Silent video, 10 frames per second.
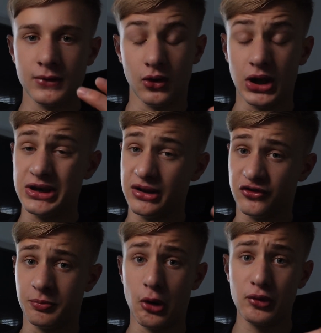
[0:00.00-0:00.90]
And in
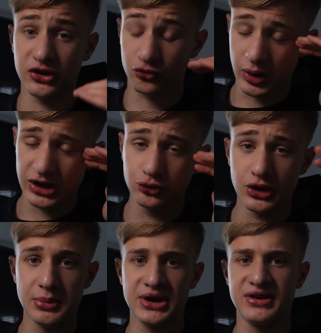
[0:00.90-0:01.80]
sparring as well, do
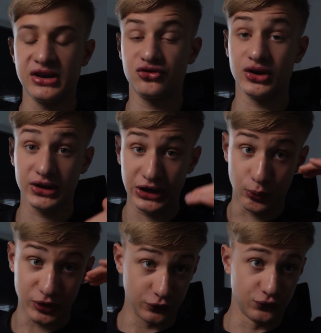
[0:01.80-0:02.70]
that meditation technique
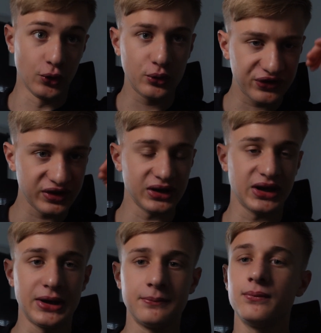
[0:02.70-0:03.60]
where you're focusing
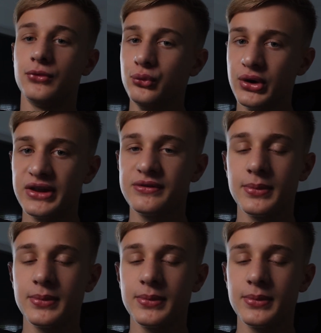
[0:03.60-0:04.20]
again. Do that.